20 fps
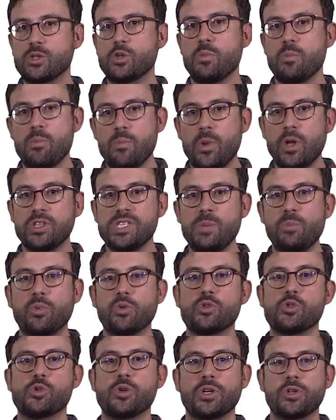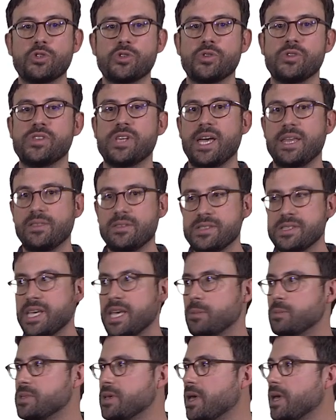to multiple structures at the
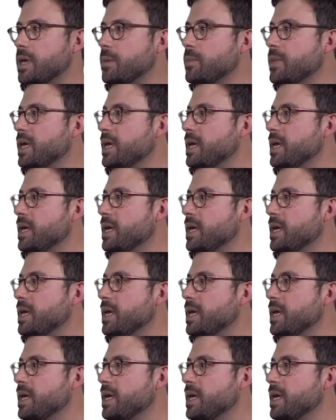same time.